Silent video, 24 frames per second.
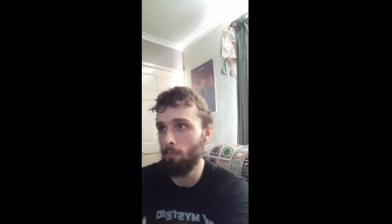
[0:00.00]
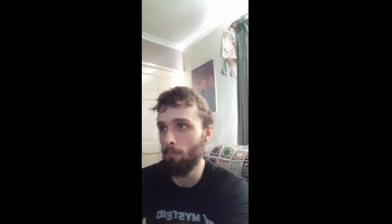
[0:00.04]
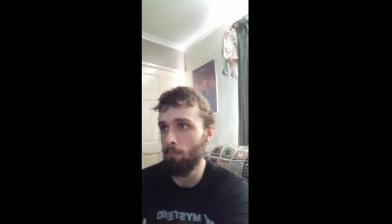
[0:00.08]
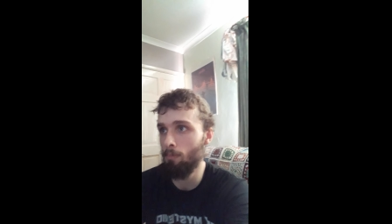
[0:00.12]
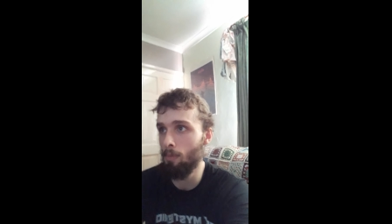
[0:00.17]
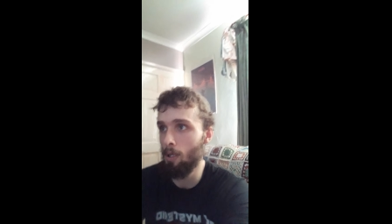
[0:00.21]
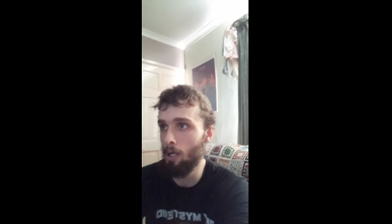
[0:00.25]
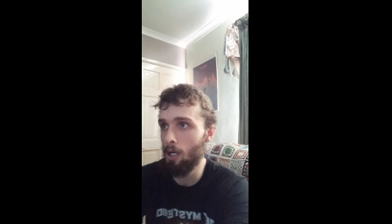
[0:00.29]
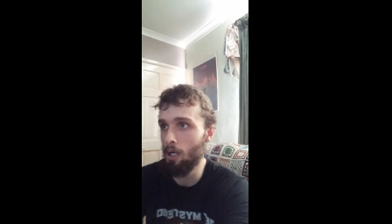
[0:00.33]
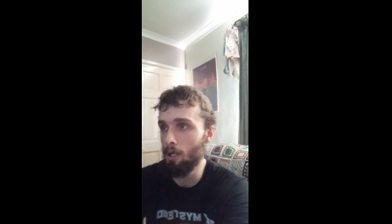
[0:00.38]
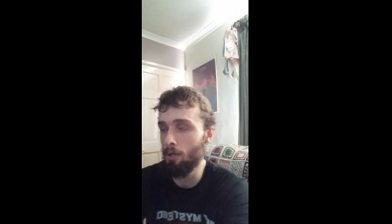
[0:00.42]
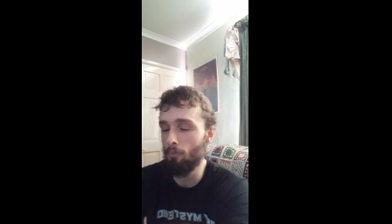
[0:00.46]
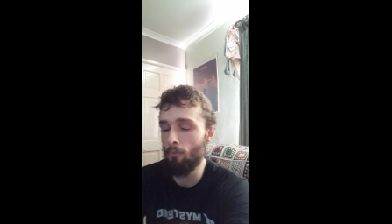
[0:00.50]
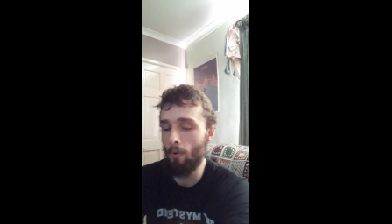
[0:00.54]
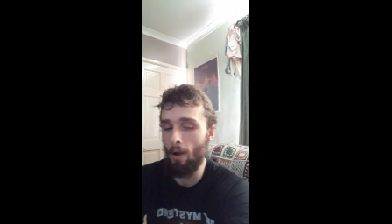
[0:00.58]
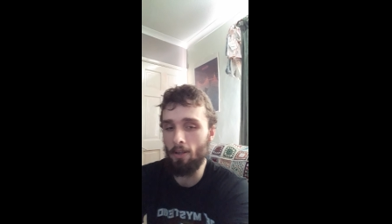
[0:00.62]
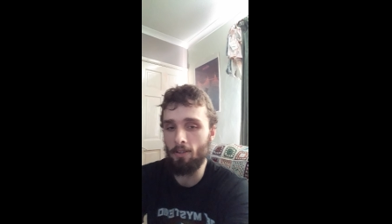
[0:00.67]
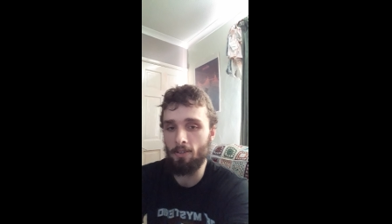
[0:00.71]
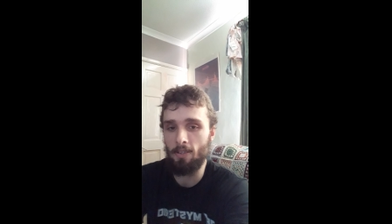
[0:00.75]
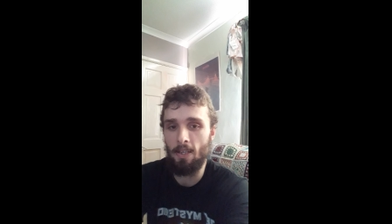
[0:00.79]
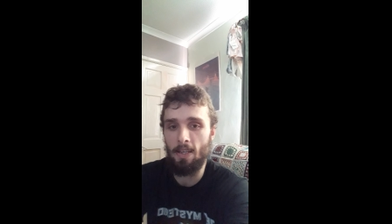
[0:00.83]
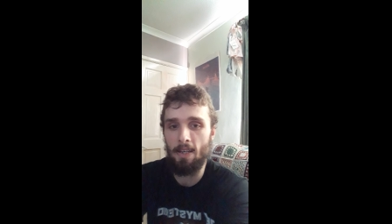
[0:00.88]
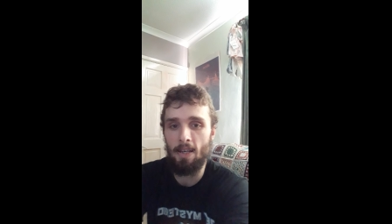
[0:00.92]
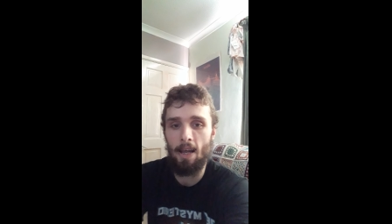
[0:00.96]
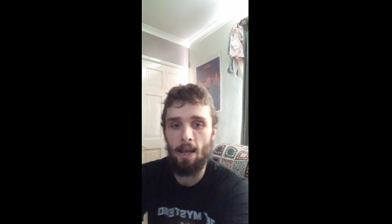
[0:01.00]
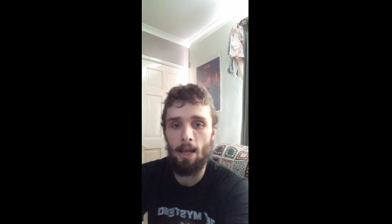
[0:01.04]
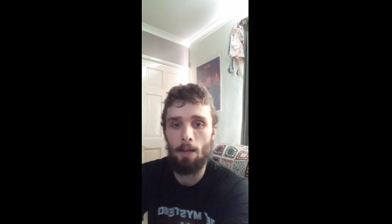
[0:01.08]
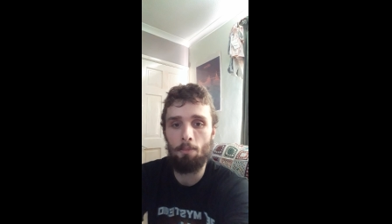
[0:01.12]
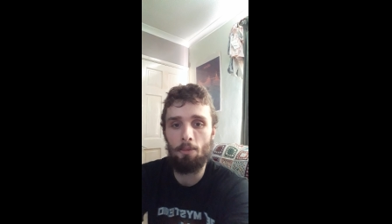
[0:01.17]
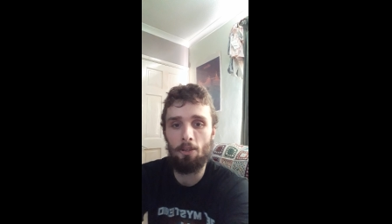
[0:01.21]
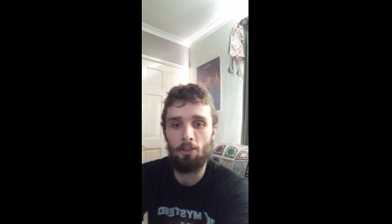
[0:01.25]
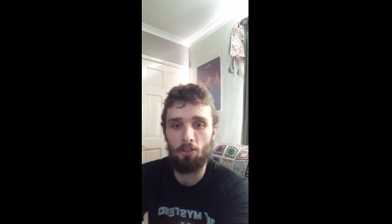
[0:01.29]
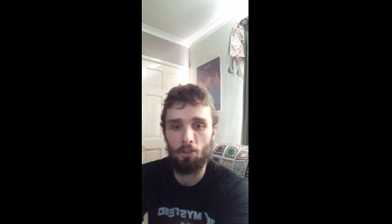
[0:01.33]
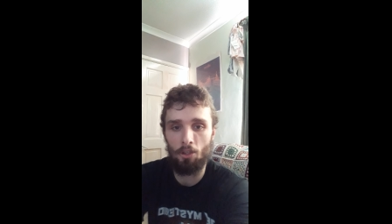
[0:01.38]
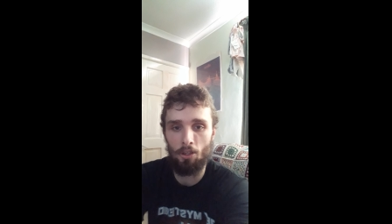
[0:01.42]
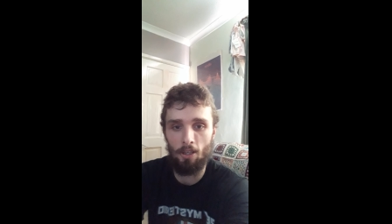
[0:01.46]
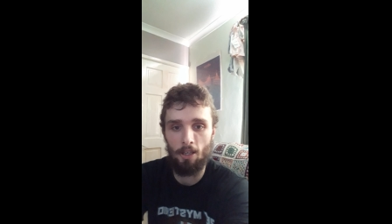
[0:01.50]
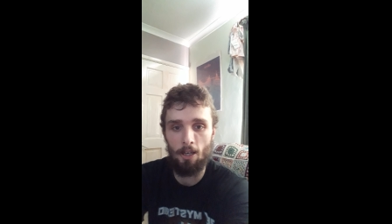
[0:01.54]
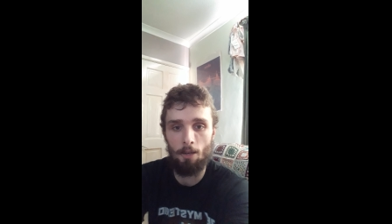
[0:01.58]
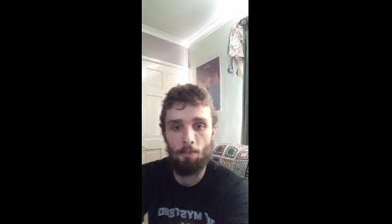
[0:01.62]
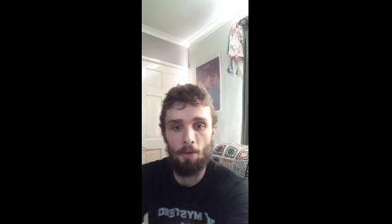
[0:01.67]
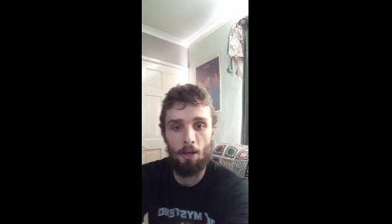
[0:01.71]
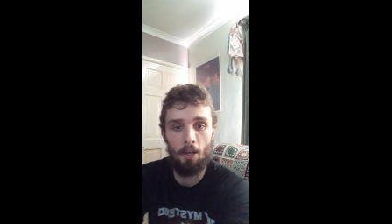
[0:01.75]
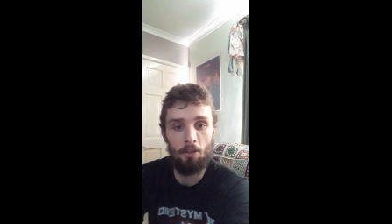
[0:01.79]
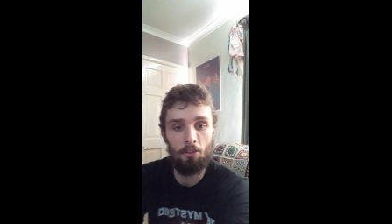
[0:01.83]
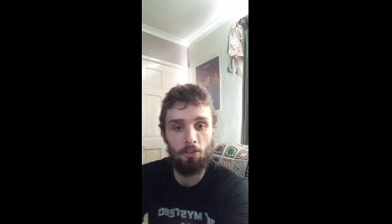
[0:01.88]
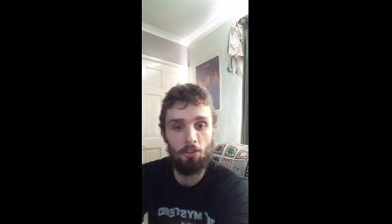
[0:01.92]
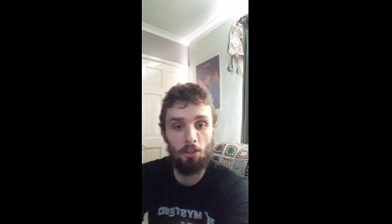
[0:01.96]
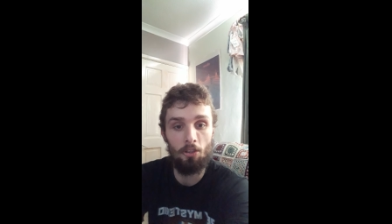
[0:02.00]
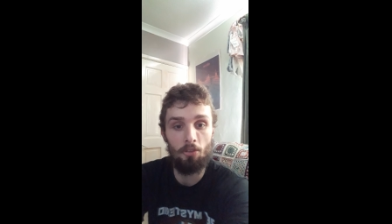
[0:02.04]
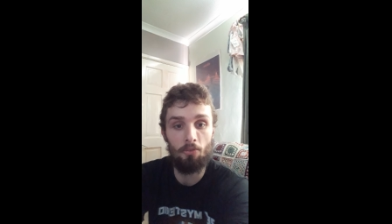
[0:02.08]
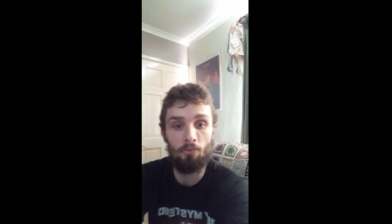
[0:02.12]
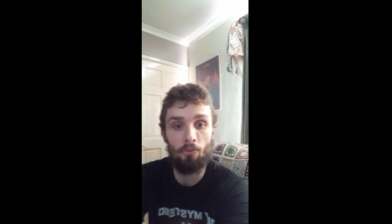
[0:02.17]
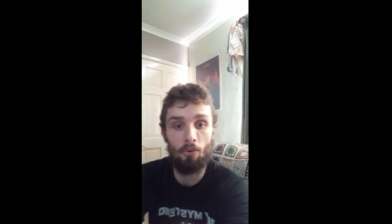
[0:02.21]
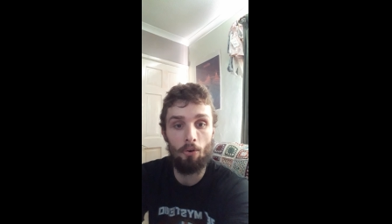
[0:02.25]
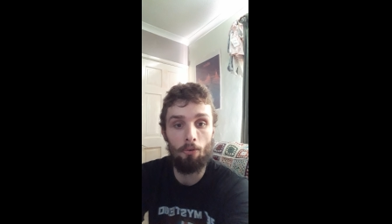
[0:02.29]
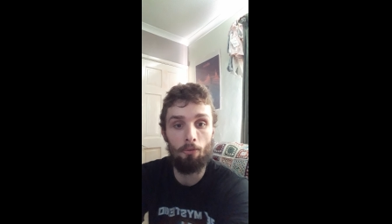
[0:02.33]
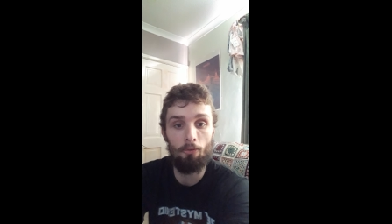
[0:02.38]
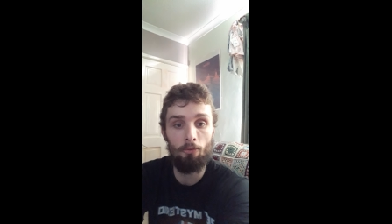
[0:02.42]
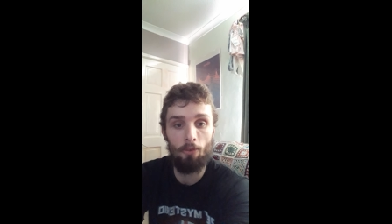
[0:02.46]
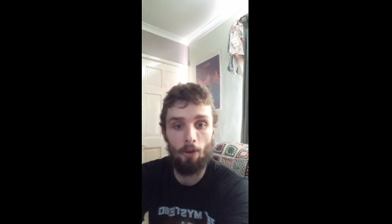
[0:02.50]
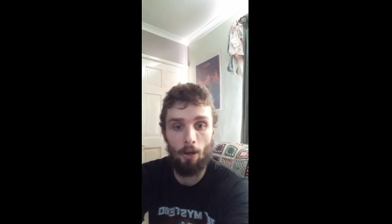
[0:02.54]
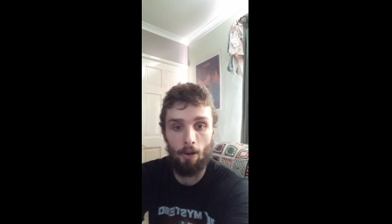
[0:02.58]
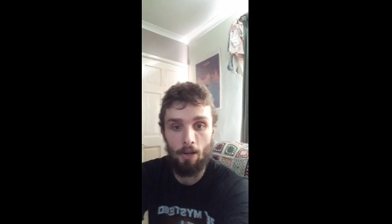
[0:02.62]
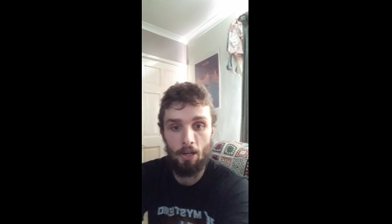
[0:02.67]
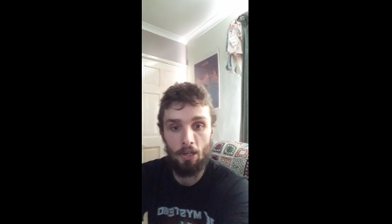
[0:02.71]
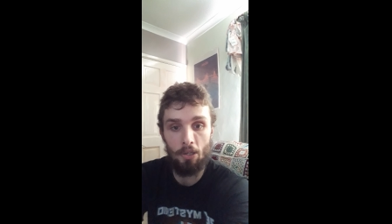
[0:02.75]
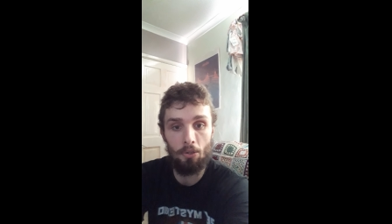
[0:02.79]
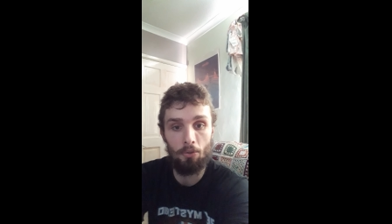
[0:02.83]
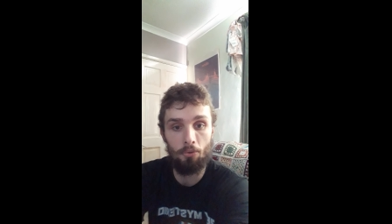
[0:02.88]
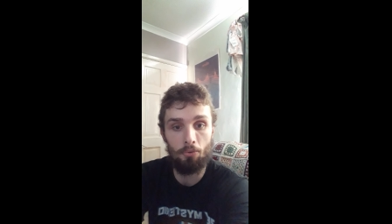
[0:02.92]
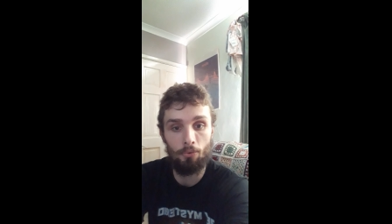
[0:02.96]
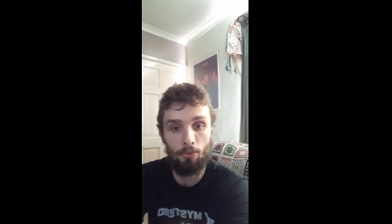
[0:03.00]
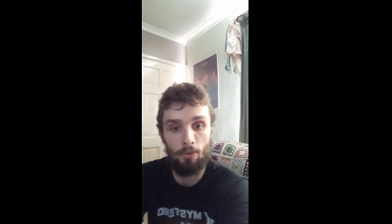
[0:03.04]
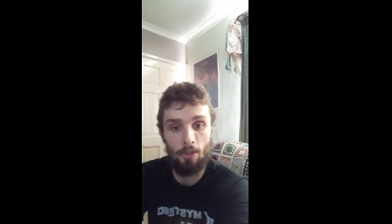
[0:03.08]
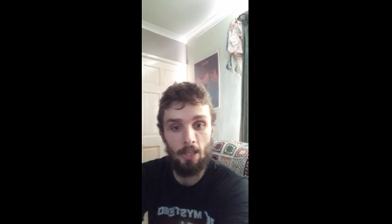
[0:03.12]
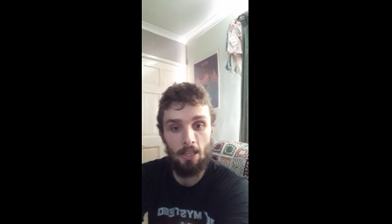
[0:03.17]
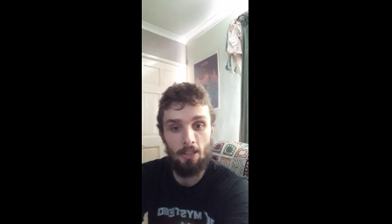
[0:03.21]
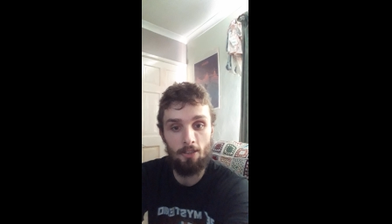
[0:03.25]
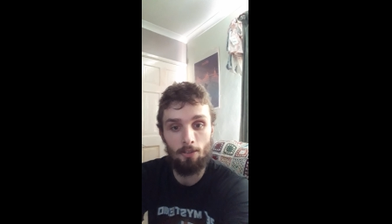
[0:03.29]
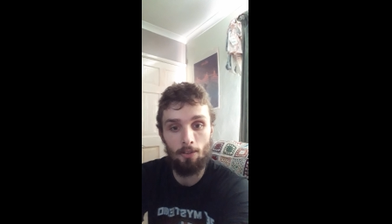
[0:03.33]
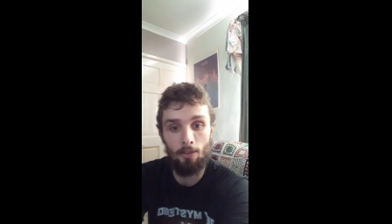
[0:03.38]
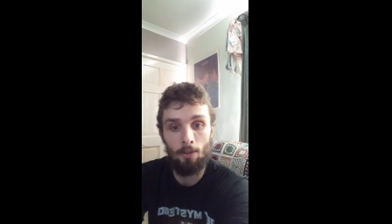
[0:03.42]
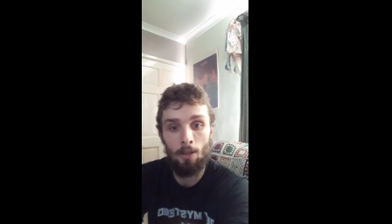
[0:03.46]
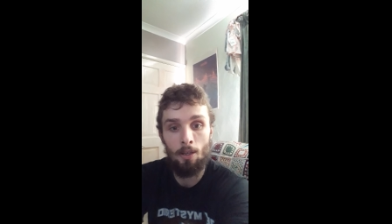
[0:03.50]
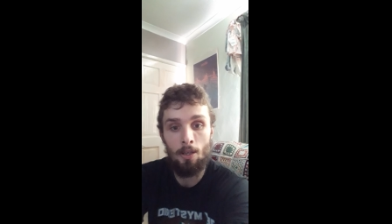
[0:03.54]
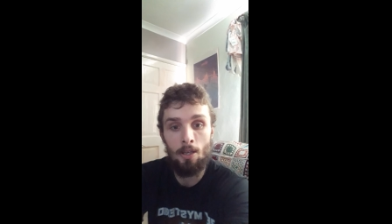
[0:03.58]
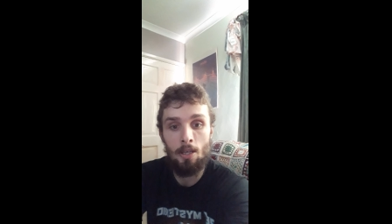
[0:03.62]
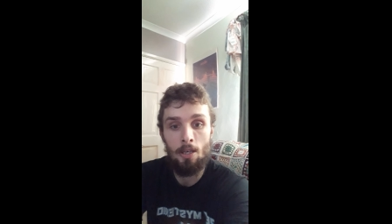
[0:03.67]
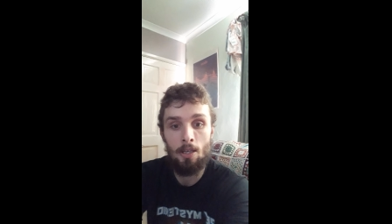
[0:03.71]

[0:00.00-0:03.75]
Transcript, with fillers: my wrestling name is Connor Moses for a very good reason.